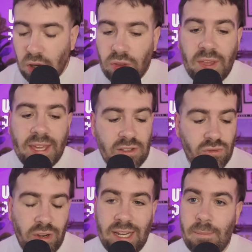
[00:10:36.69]
think it's
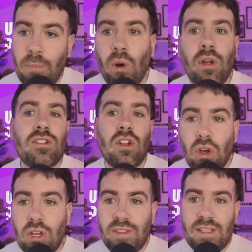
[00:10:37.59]
really important to
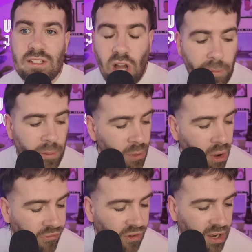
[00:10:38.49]
look at this type of
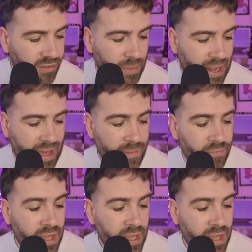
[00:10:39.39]
profile of player.